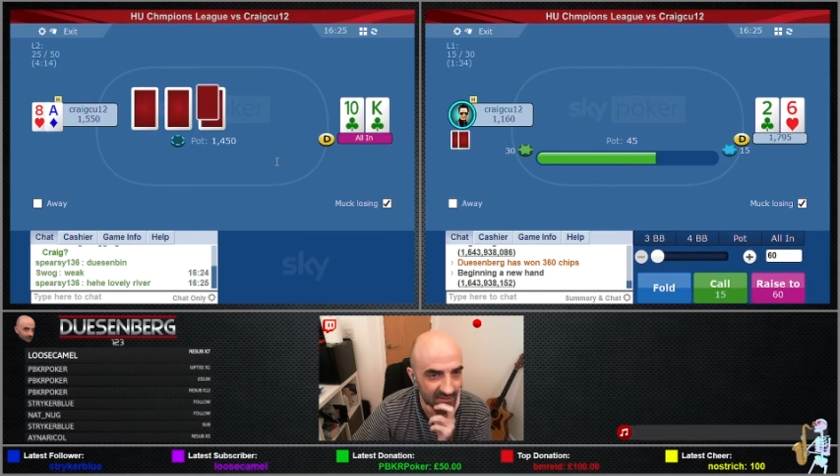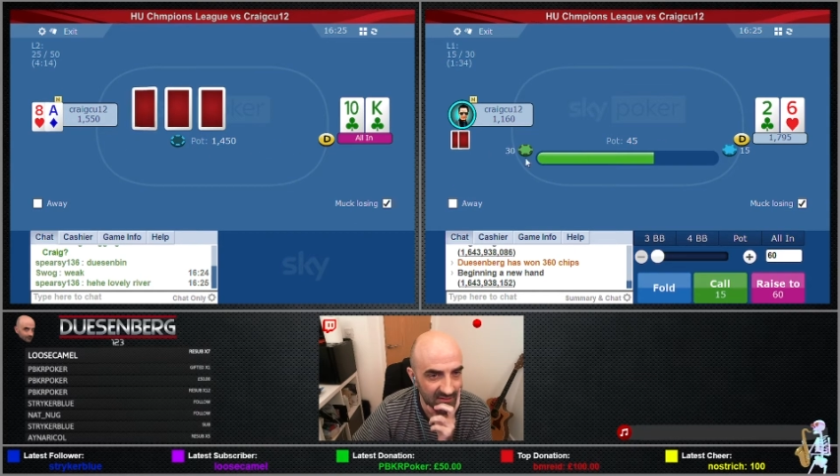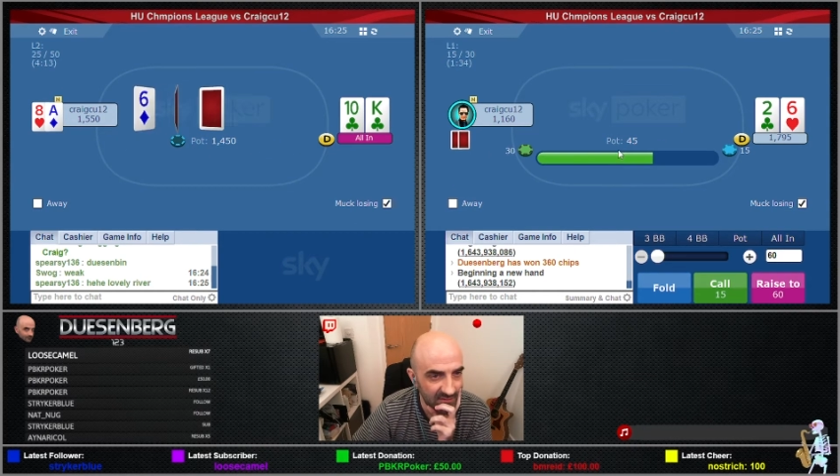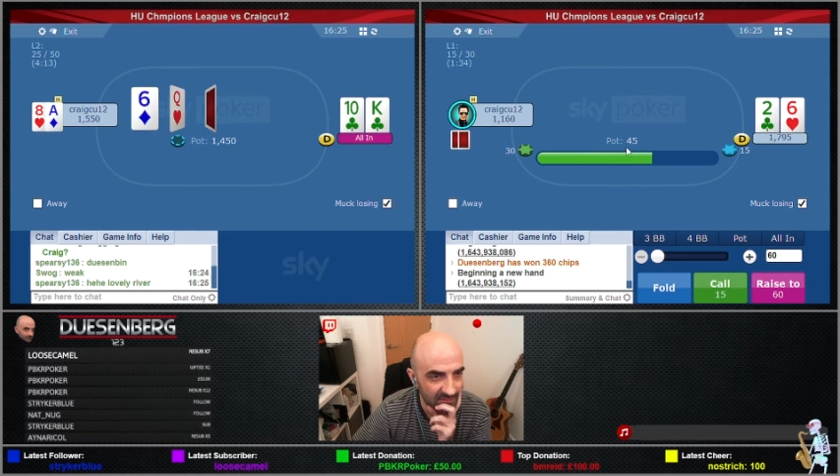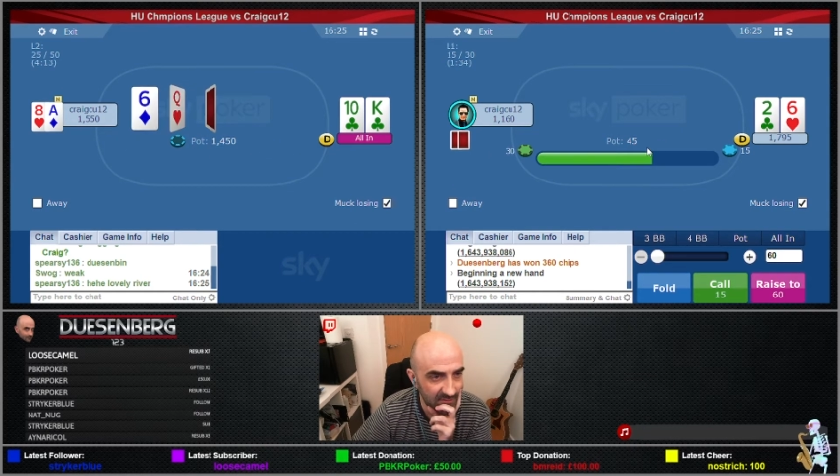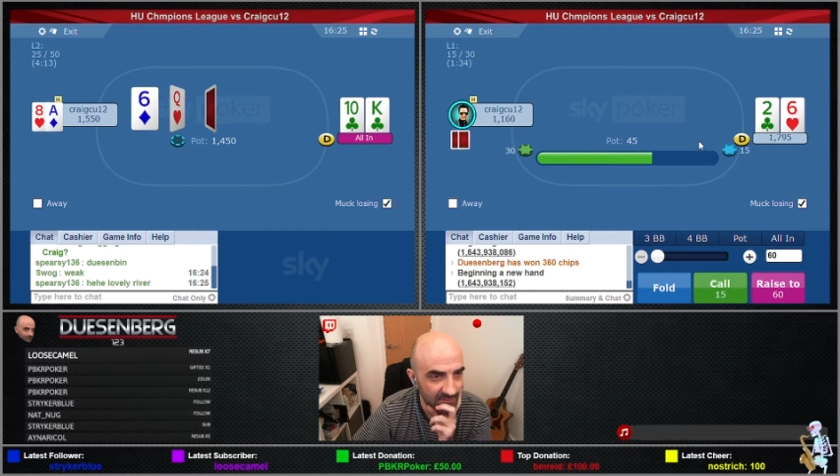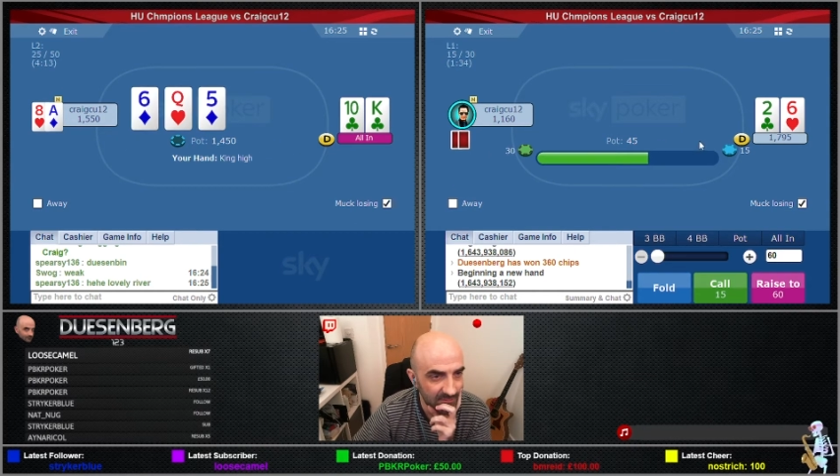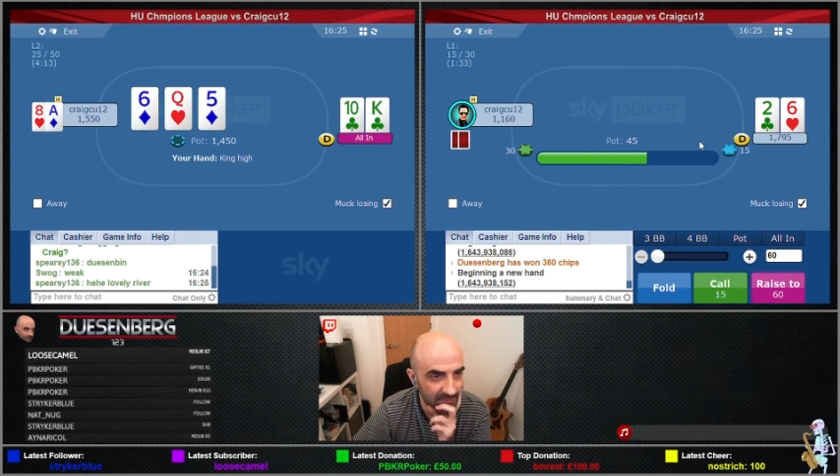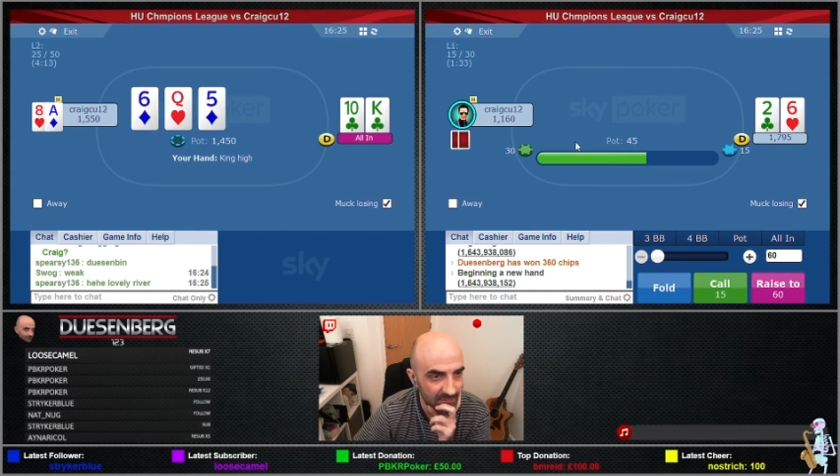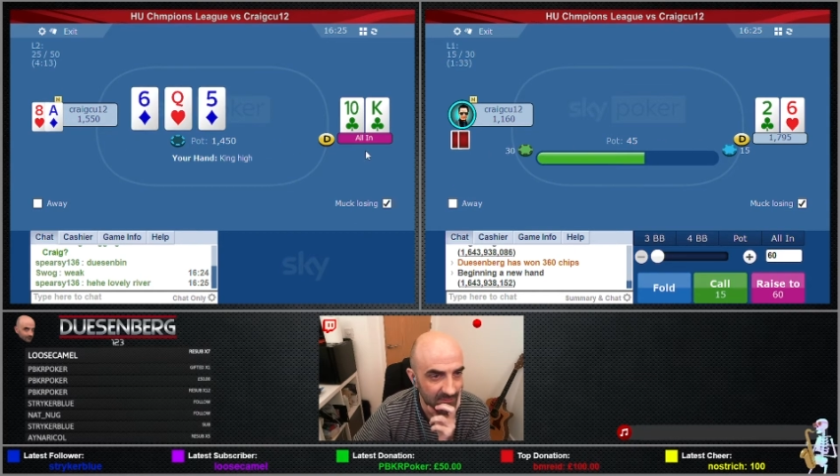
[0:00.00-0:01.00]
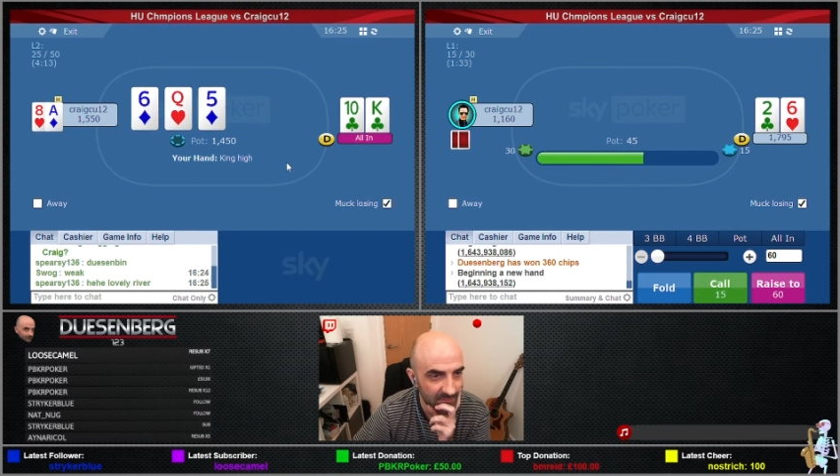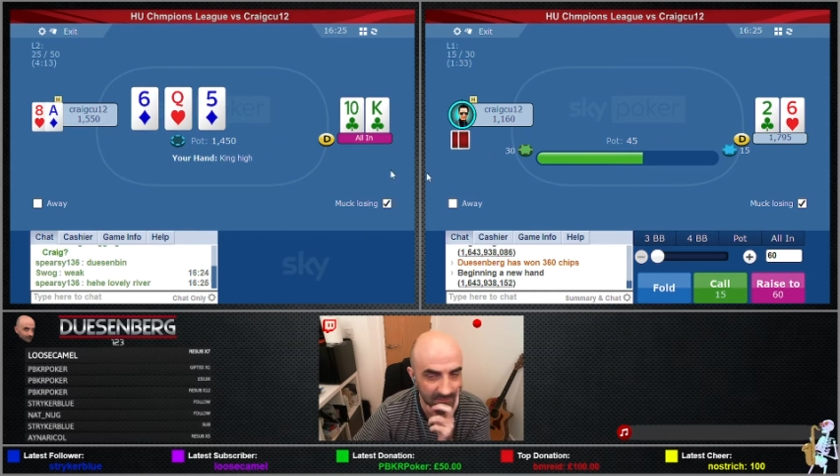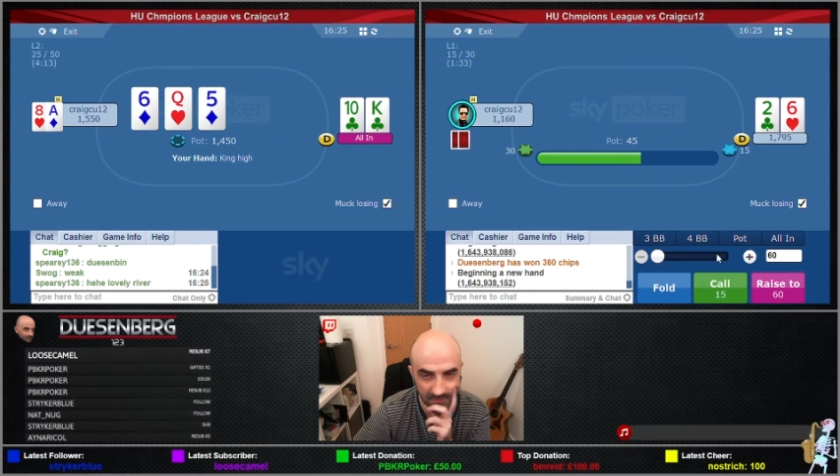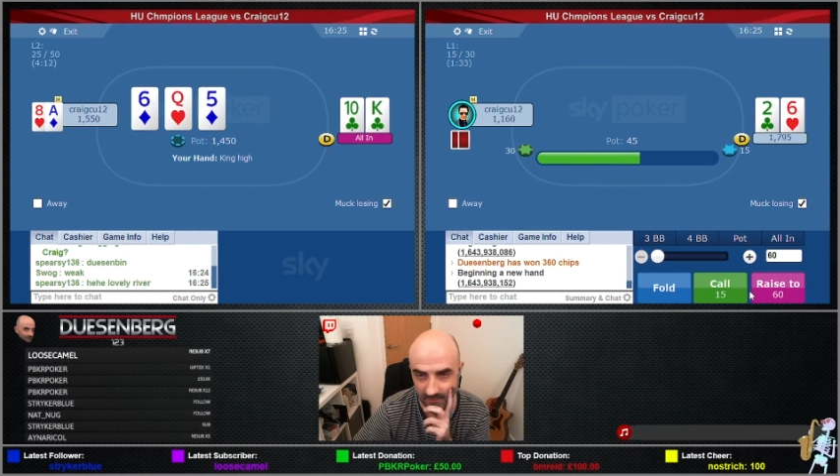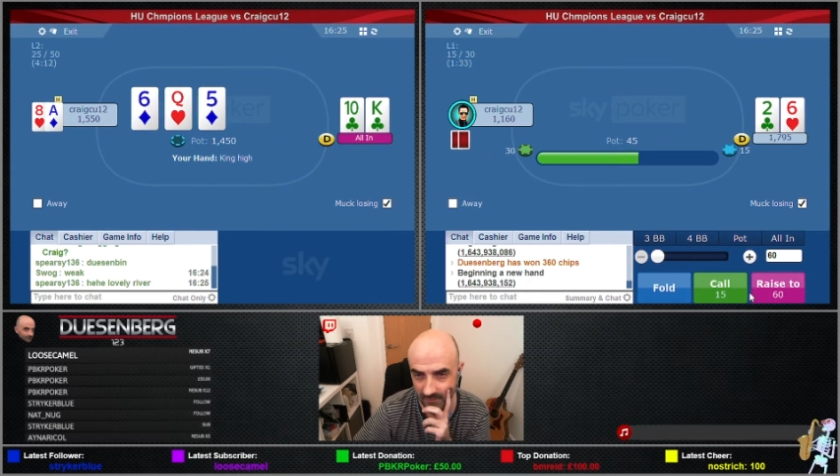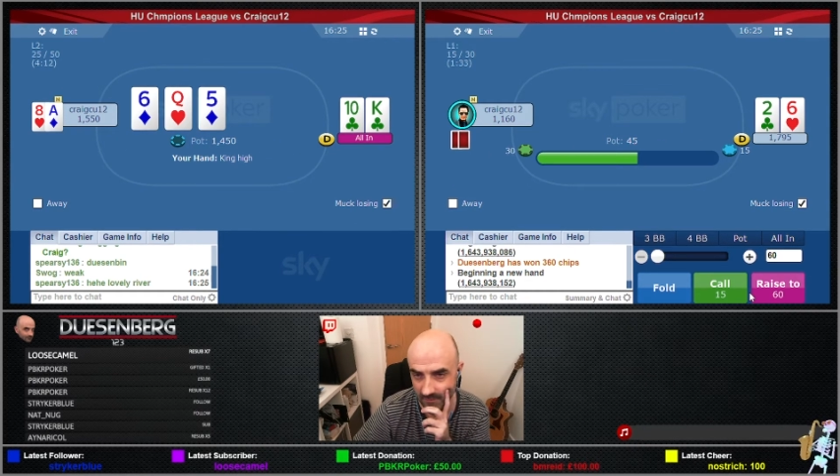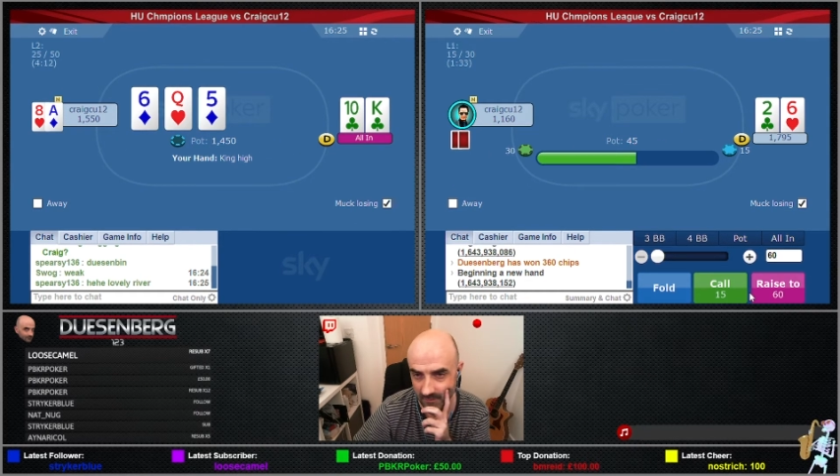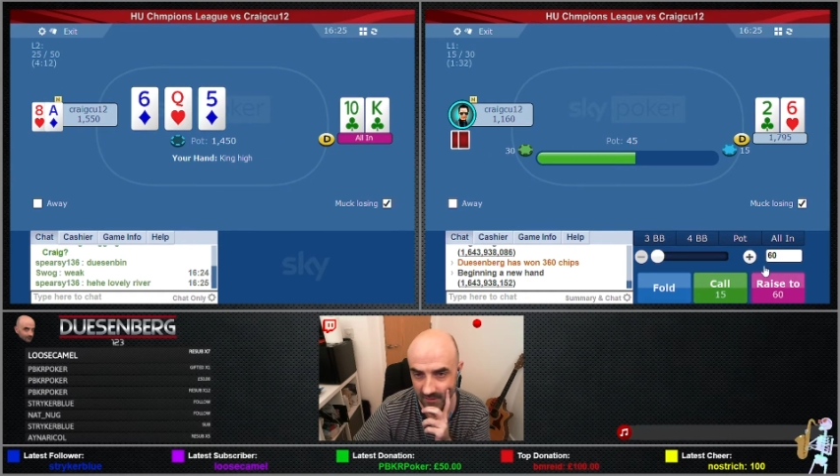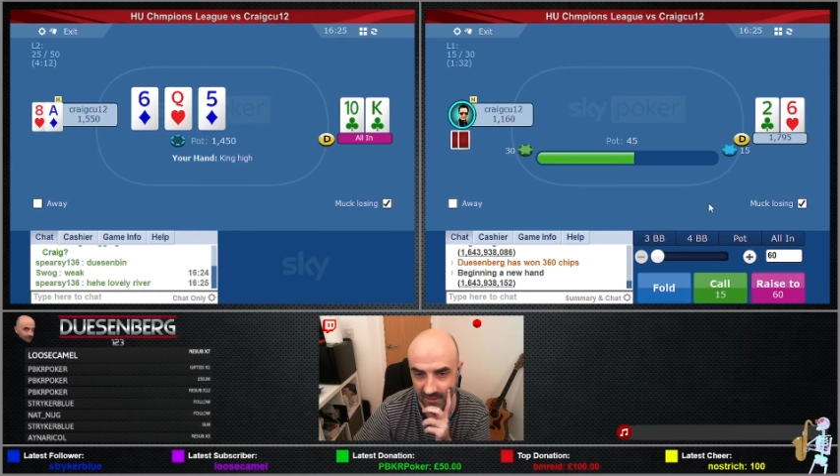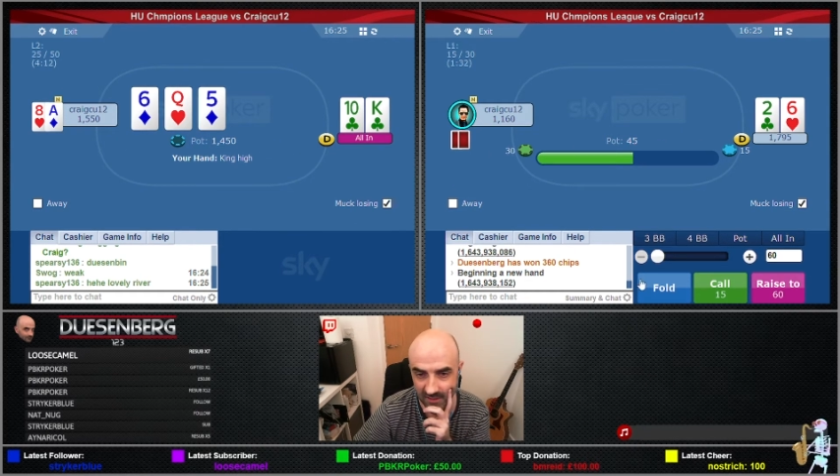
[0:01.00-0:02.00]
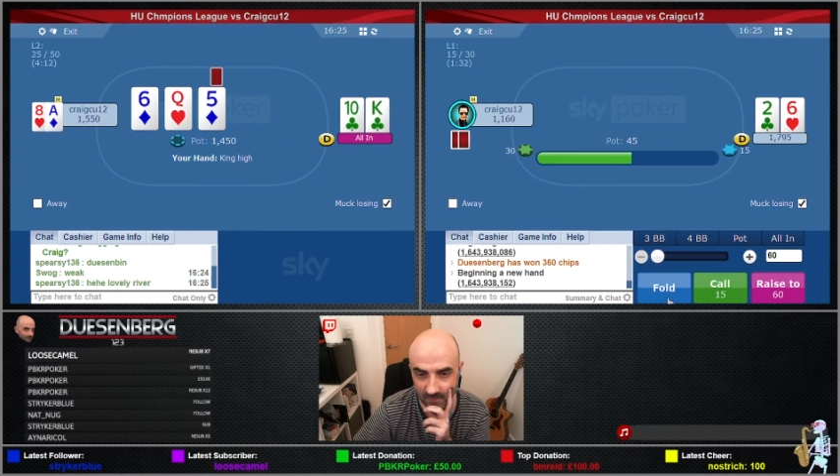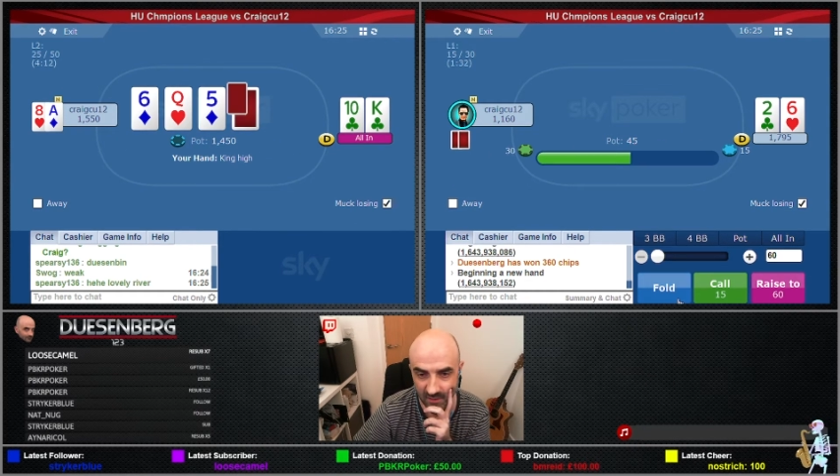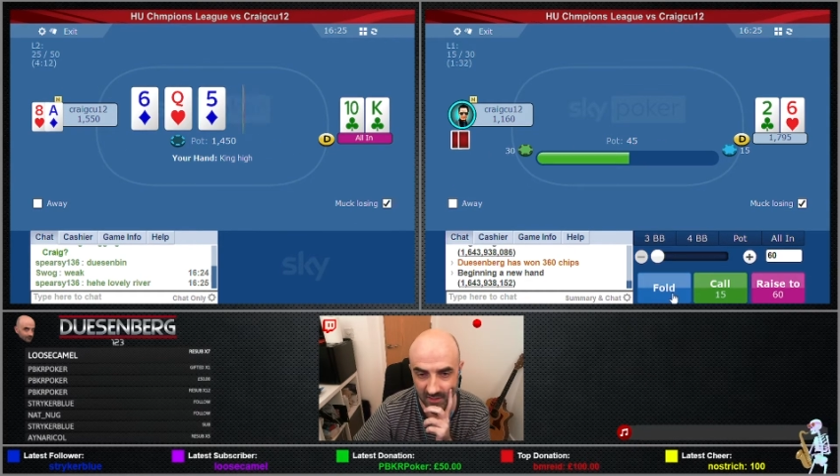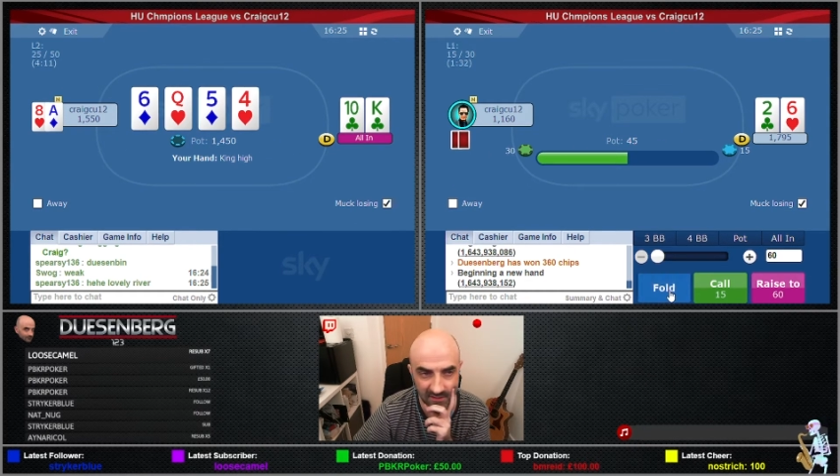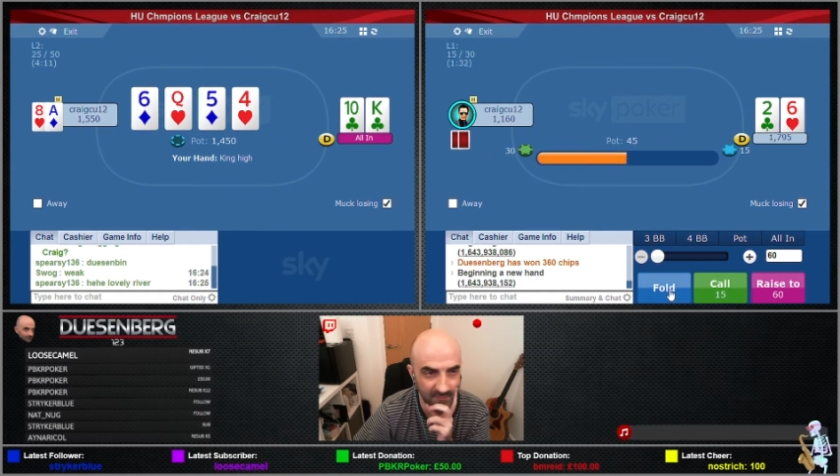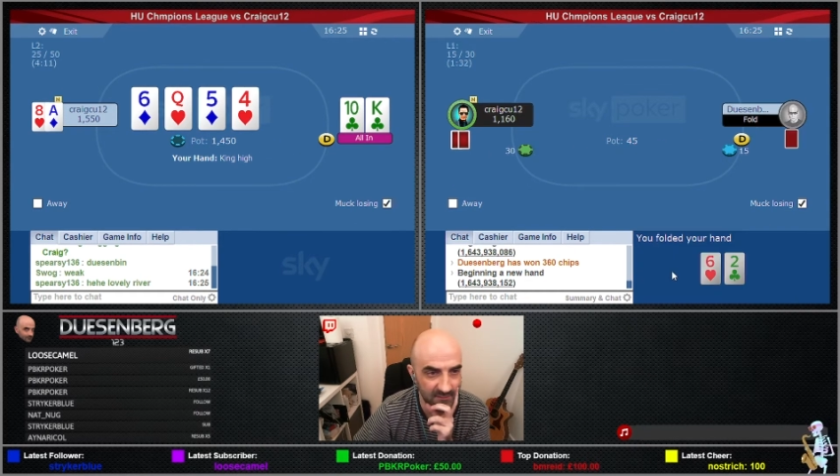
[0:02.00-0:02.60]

there. Can we get there,